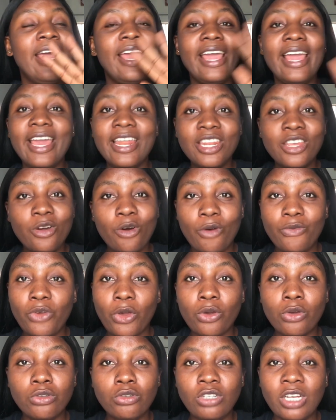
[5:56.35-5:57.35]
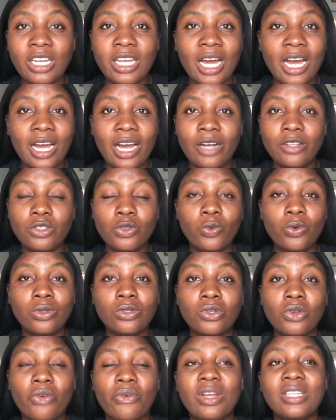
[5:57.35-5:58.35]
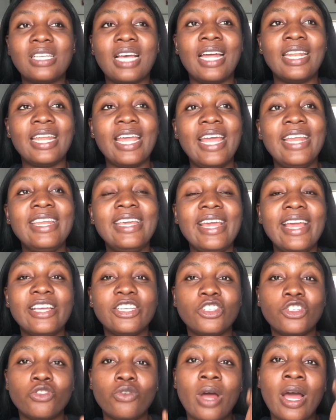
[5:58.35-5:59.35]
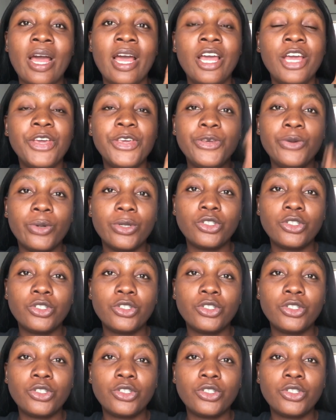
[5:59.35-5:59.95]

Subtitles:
any of your YouTube channel accounts you want to create, and any extra you're